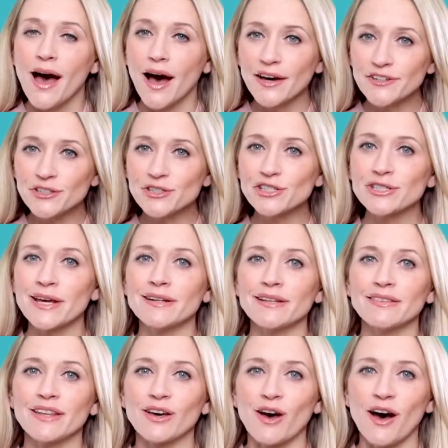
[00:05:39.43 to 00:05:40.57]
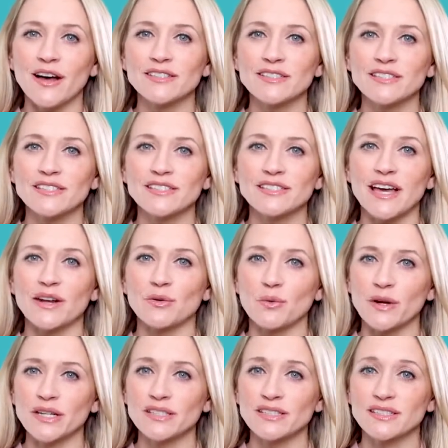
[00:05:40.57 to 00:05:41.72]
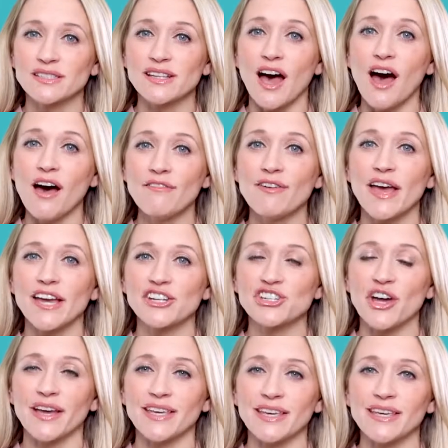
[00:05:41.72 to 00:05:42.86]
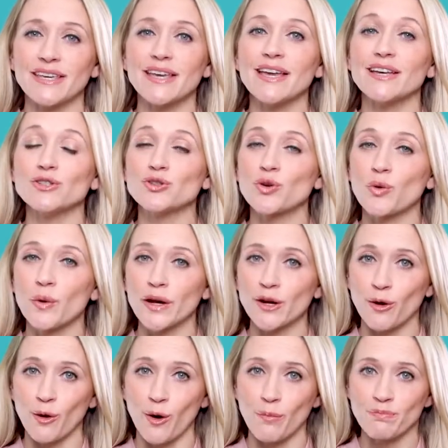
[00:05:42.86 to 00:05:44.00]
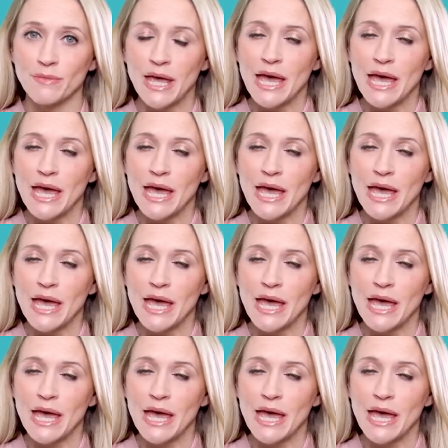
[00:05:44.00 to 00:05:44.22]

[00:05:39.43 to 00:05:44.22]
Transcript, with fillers: understanding the causes and risks of HIE is critical.